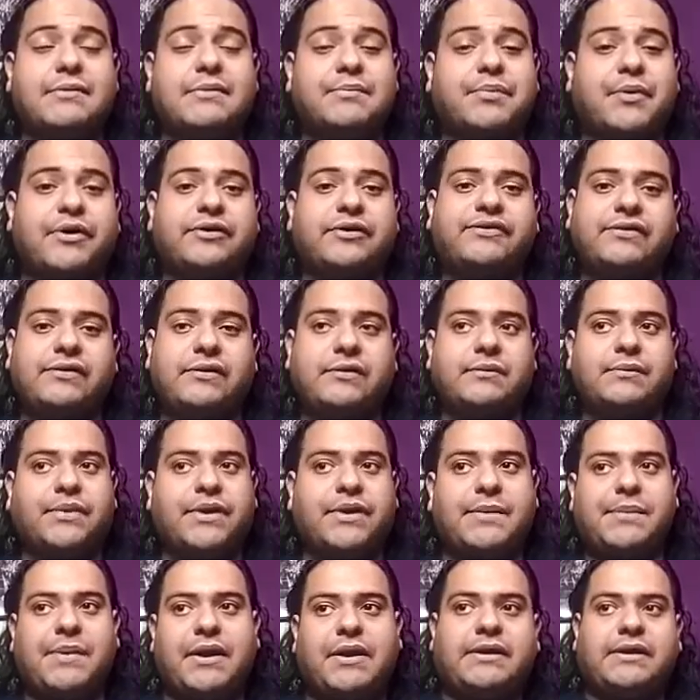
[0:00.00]
it in person, but
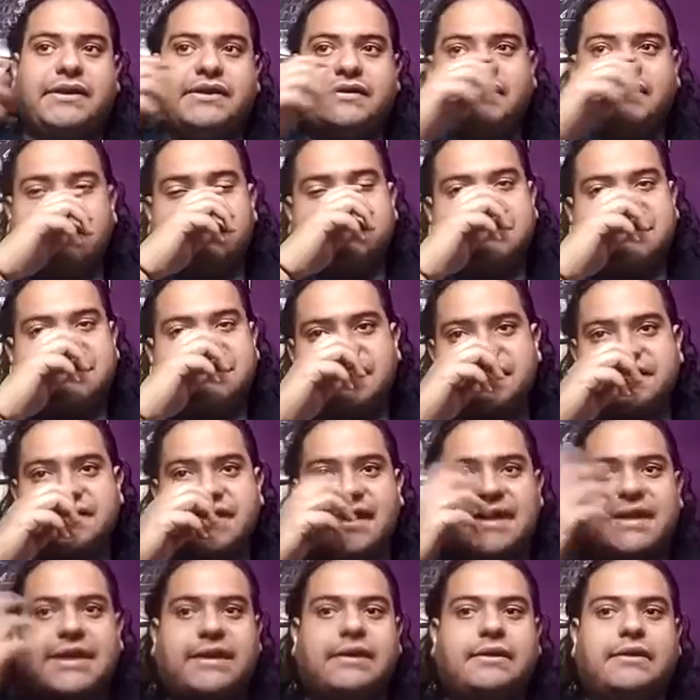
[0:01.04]
apparently it sounds just
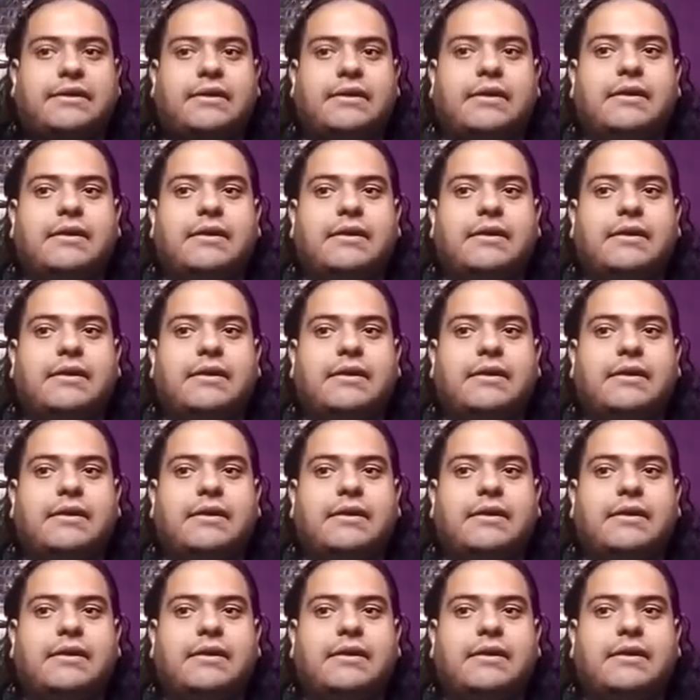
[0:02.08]
like it.